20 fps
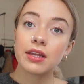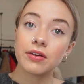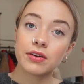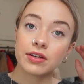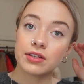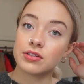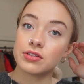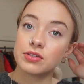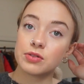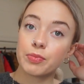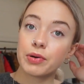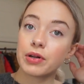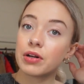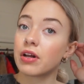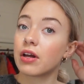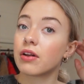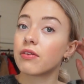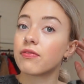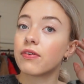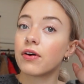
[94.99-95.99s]
You can just put it
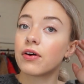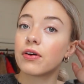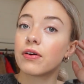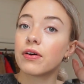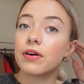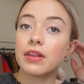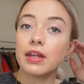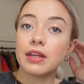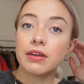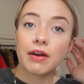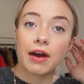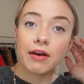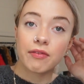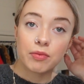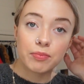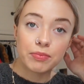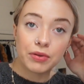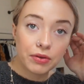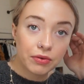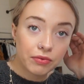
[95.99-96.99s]
on a photo, and then you have
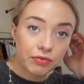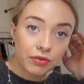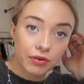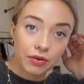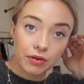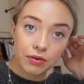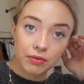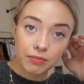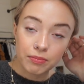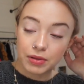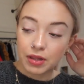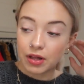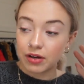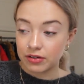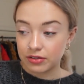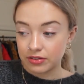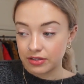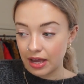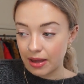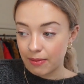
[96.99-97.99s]
a beautiful
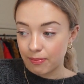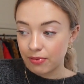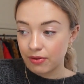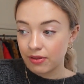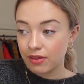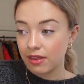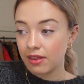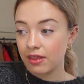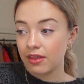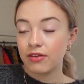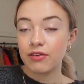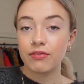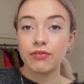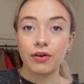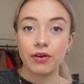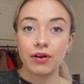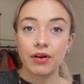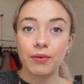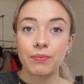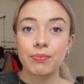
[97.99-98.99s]
blogger type
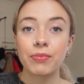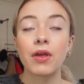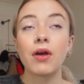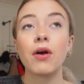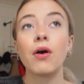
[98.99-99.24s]
photo.